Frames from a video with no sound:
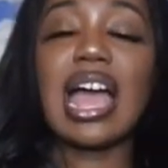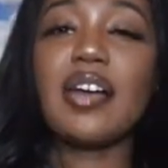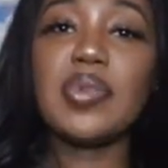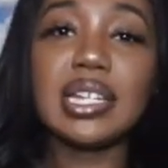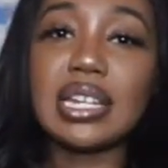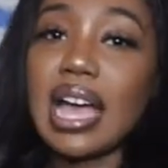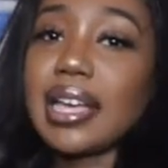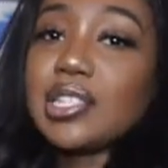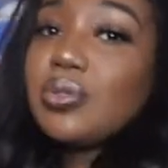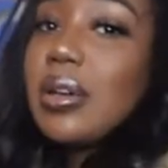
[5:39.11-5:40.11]
that I've been
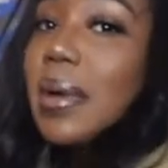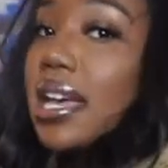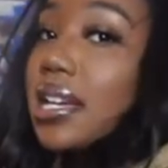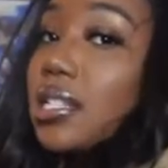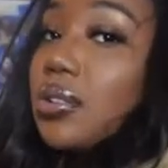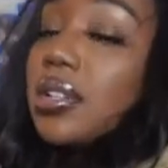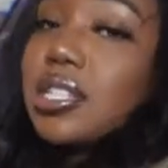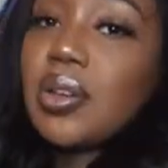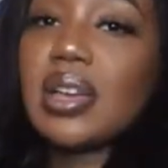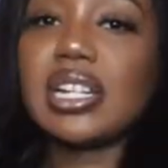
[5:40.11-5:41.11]
dying to get my hands on.
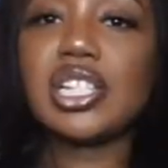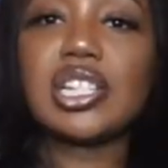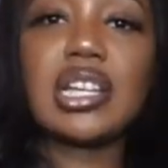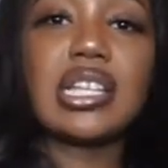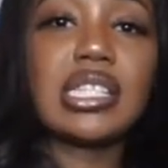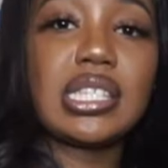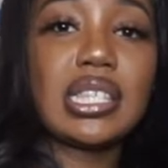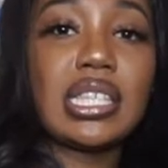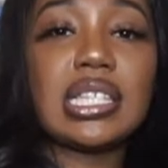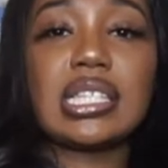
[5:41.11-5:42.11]
So it is just
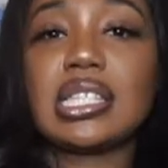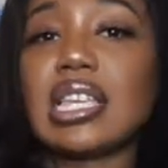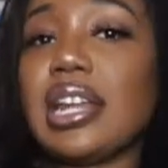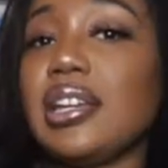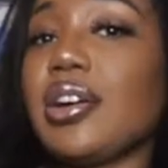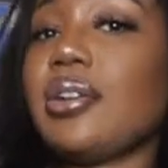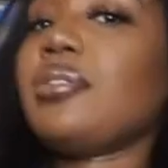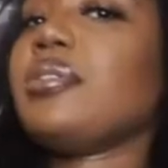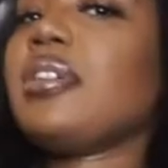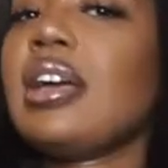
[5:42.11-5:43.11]
this teddy
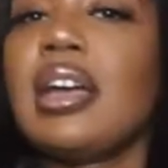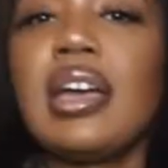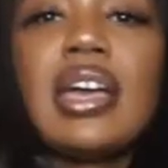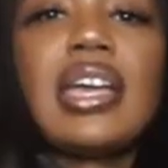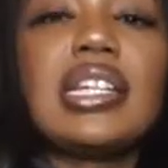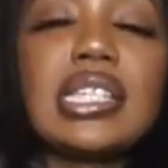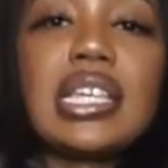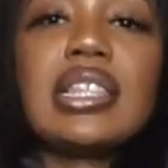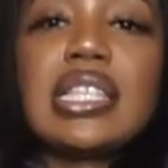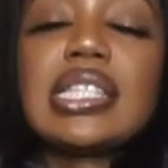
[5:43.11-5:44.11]
coat. It is
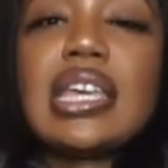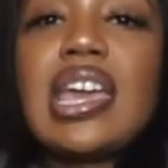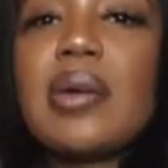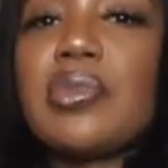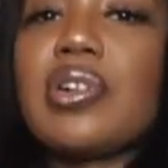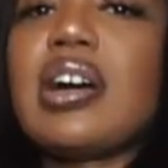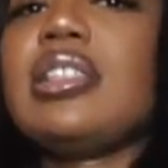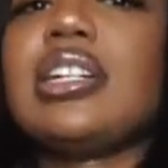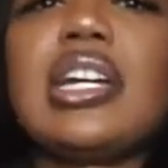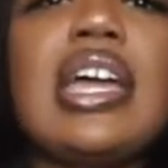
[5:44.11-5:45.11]
in this camel
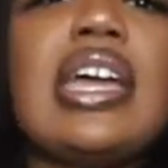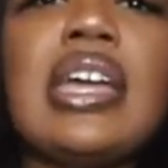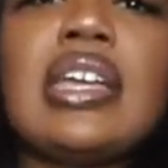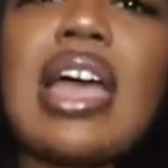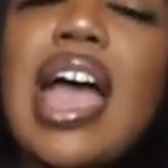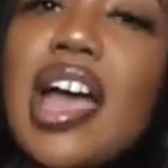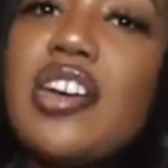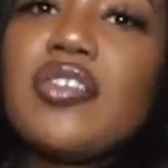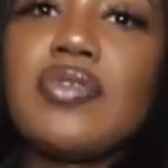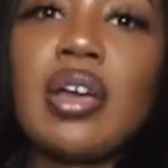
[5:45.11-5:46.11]
color and
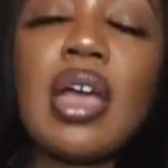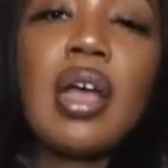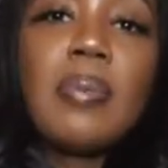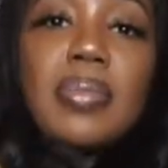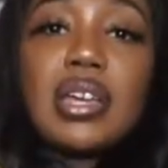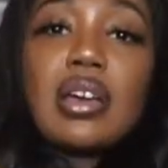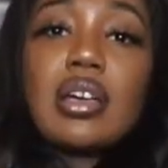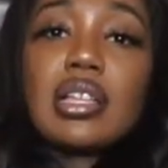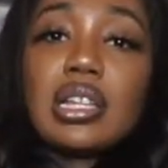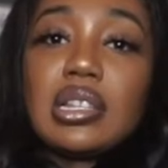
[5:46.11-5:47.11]
I've been
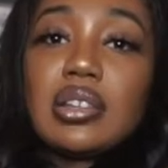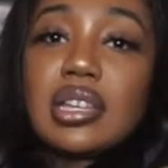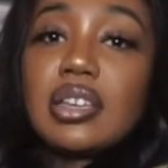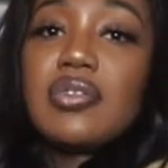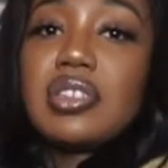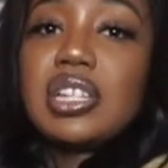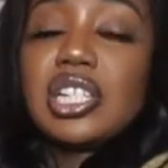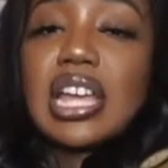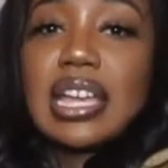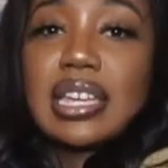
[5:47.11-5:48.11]
looking for this
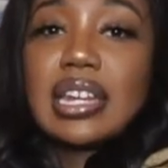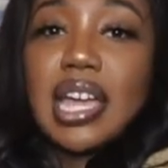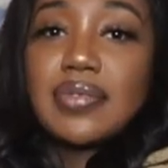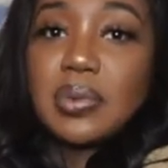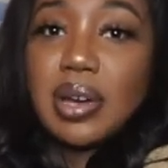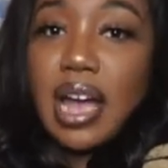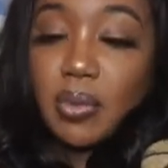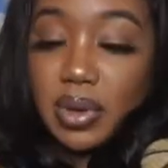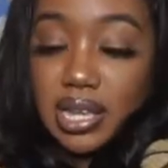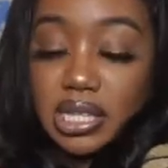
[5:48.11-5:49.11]
jacket everywhere. I
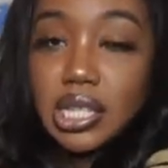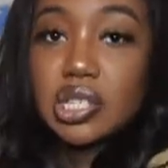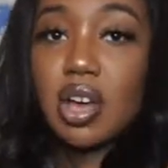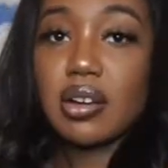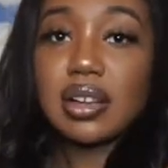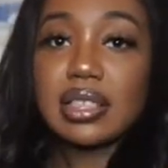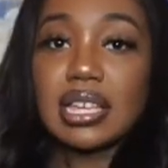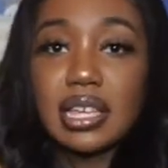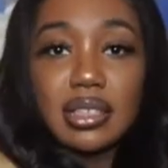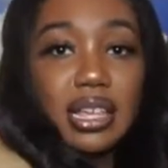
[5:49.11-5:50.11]
went into Zara
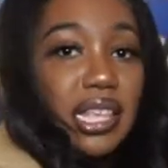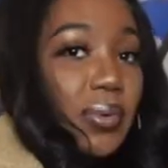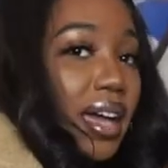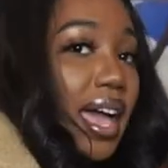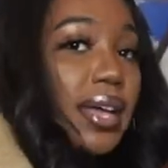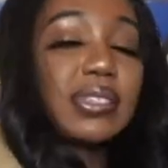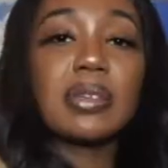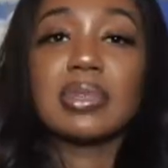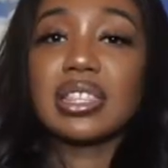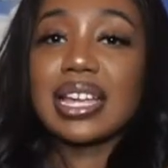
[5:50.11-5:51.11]
thinking that they would have
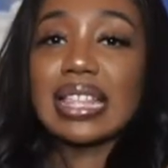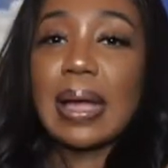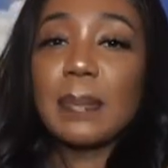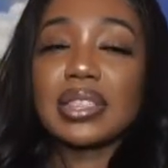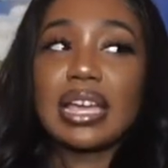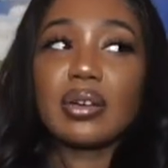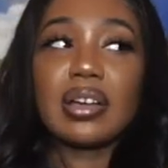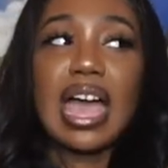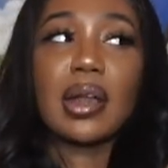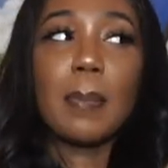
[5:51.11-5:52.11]
something like that, but they
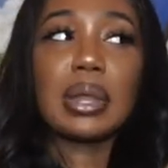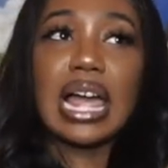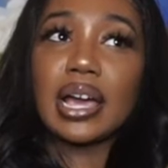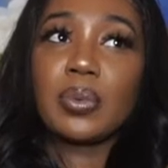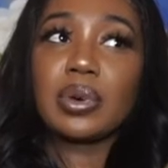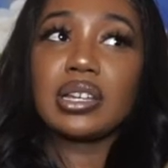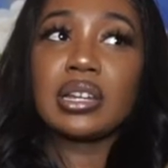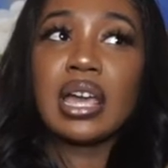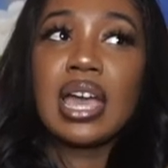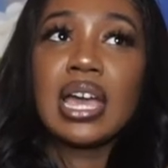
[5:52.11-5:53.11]
had a black
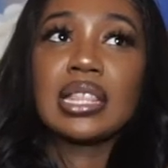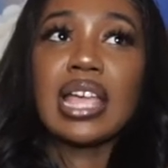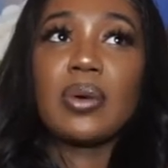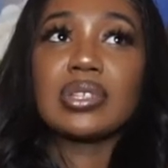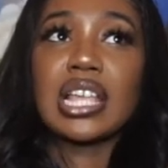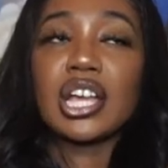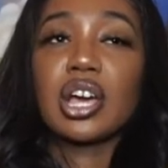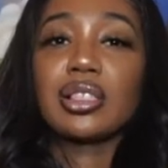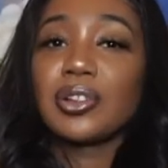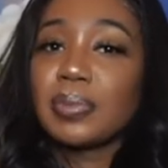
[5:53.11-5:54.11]
one that was like
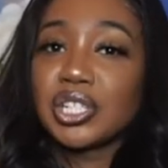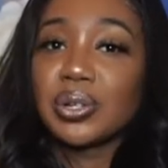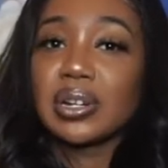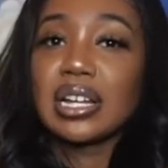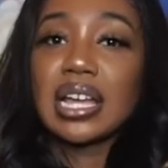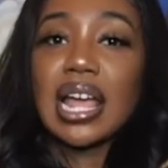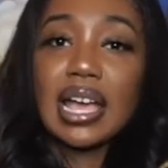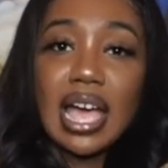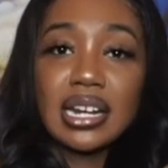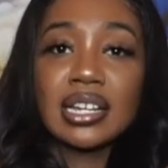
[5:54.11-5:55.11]
a little bit shorter and I
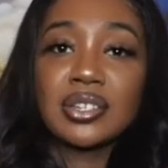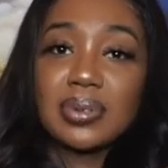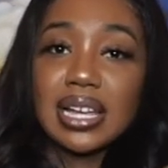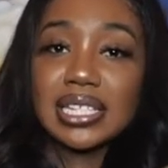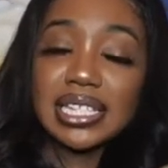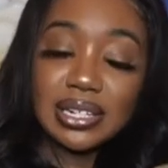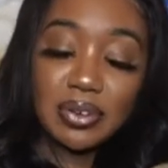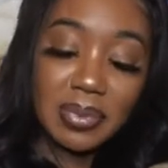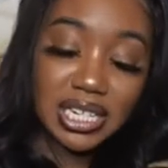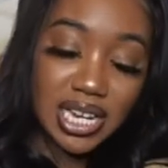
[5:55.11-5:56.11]
got it and you guys seen it
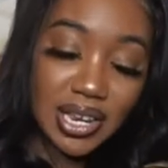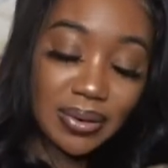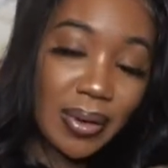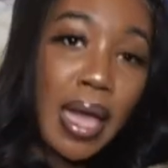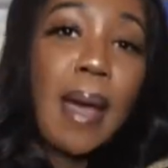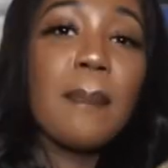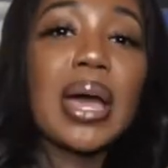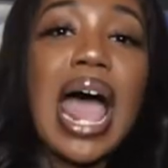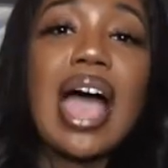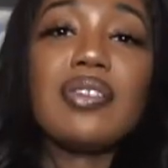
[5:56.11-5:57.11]
on my channel,
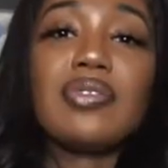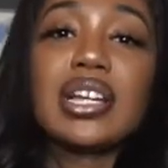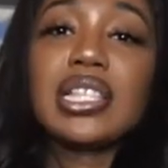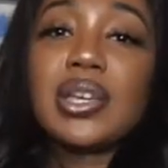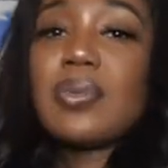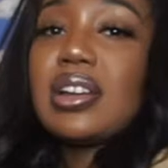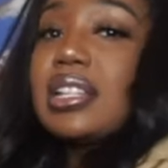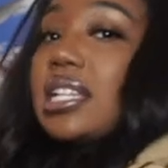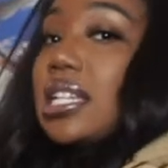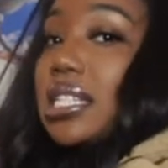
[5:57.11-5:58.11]
but I really
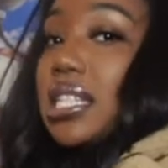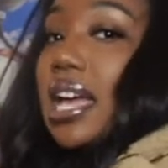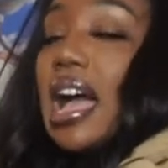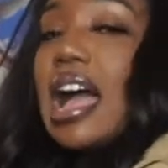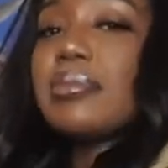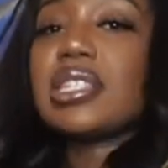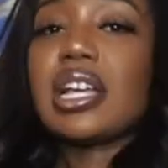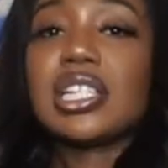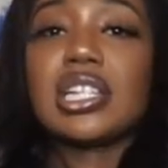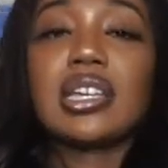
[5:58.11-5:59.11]
wanted this. Like I'm
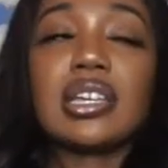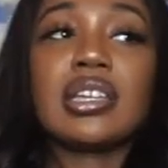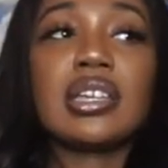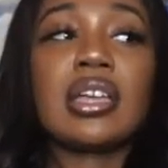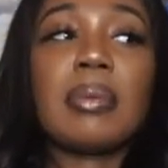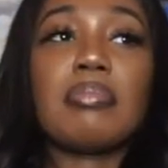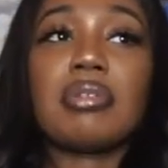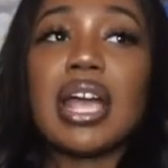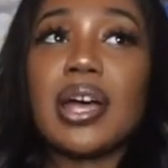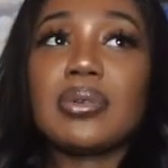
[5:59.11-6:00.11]
such a
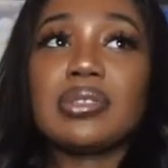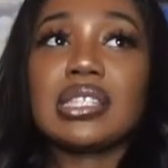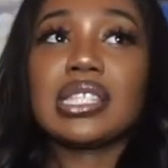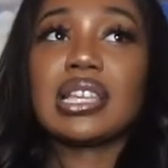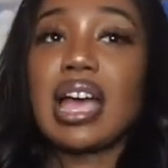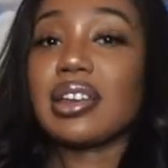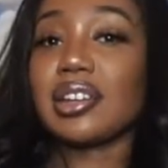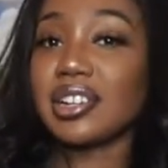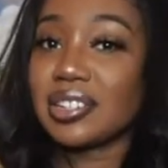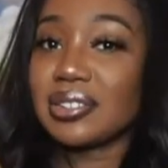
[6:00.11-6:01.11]
browns kind
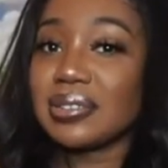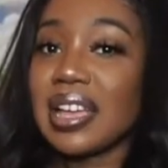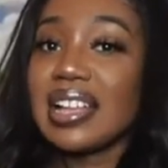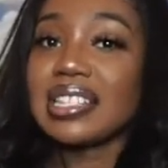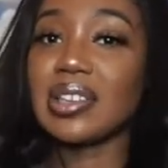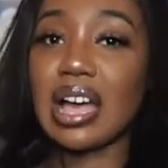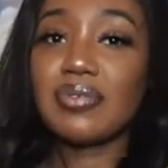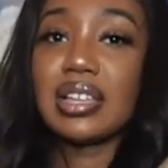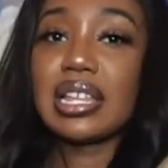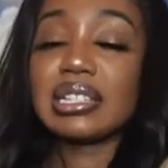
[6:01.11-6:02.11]
of girl, so I
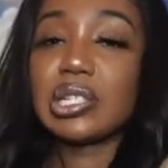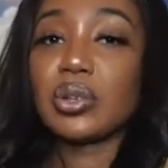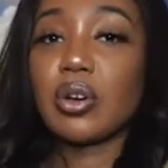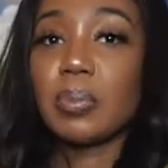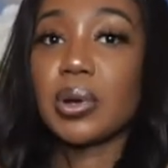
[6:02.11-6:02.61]
felt like this would go